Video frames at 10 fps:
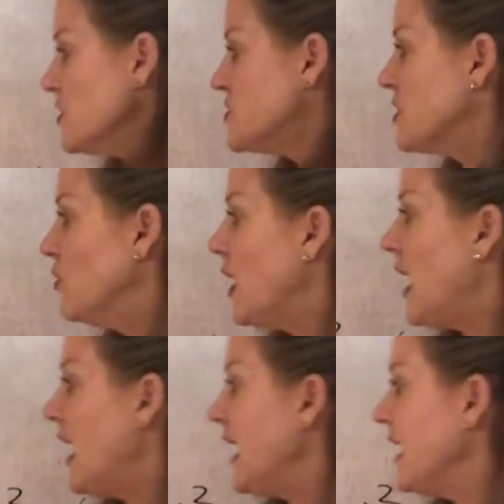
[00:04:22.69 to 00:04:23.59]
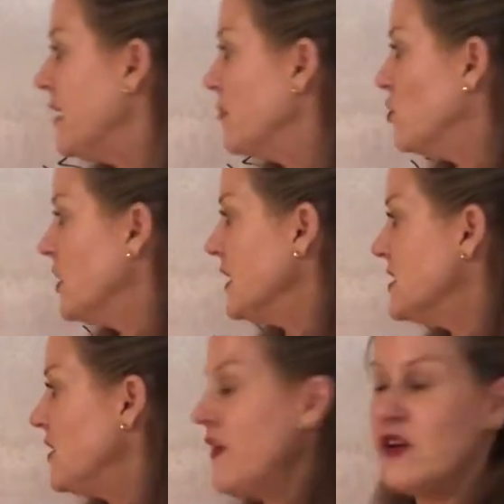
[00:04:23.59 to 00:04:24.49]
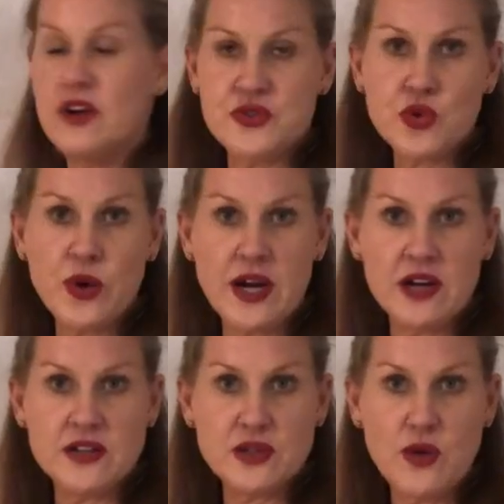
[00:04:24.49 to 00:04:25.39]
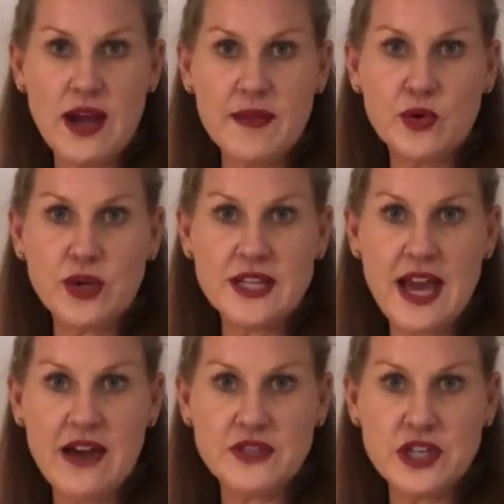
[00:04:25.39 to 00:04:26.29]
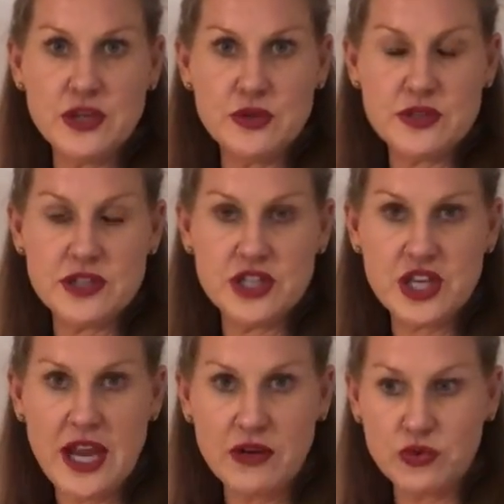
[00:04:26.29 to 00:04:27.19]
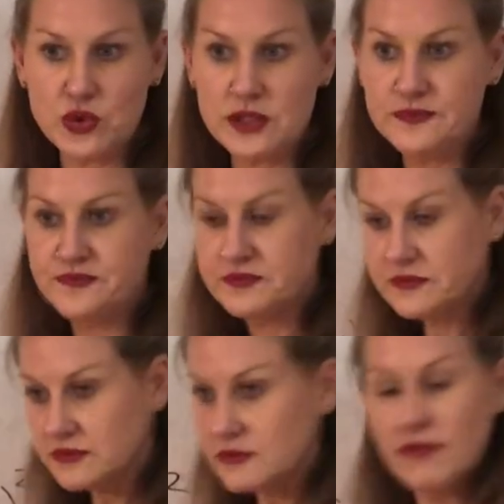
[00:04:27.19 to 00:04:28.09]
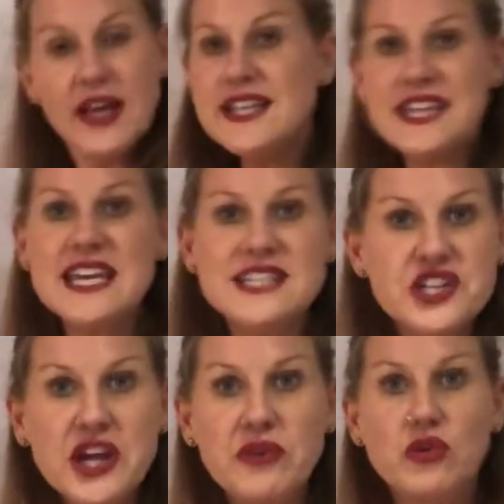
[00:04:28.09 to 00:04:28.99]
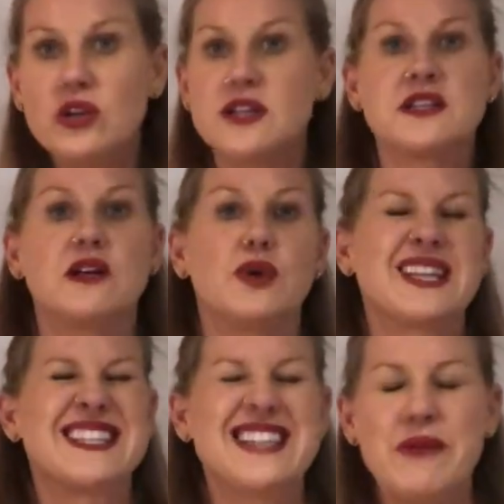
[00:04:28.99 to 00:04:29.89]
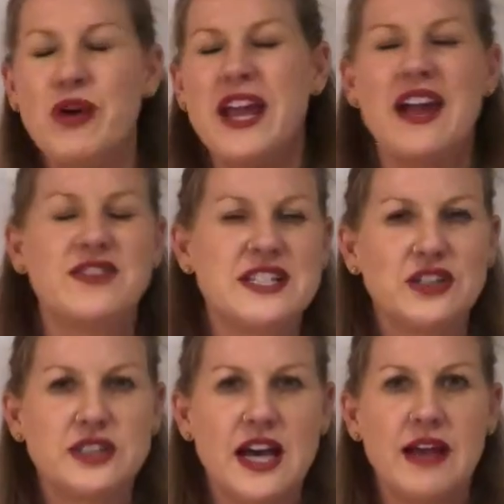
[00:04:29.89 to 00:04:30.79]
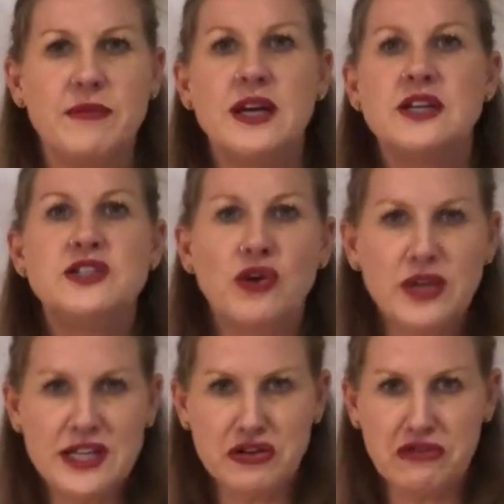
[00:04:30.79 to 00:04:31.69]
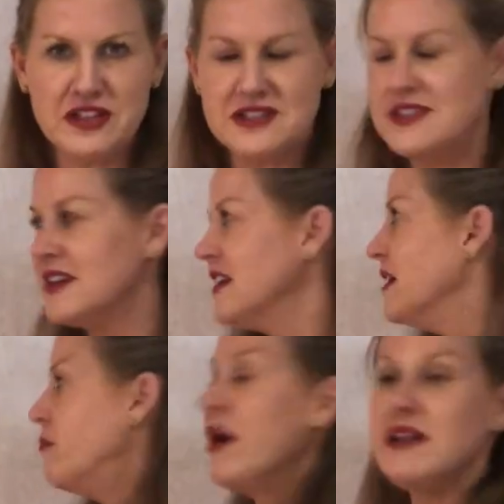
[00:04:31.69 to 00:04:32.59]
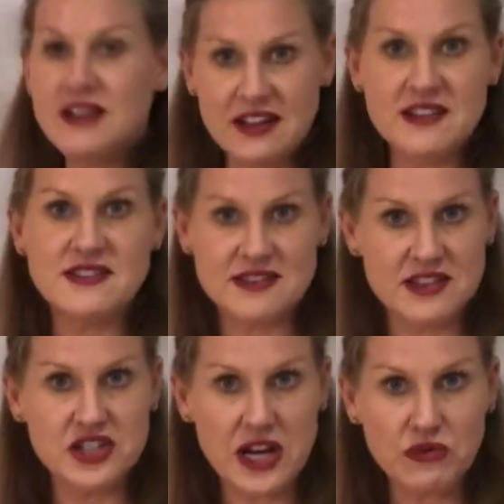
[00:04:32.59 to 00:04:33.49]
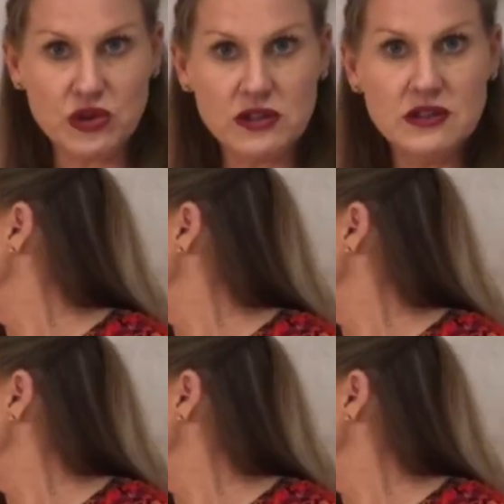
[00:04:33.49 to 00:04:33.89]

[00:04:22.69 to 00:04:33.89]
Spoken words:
So I am going to, and they're all squared, so I am going to have to use the chain rule. It's easy chain rule. It's going to work the same way every single time. Don't get nervous, but it is the chain rule.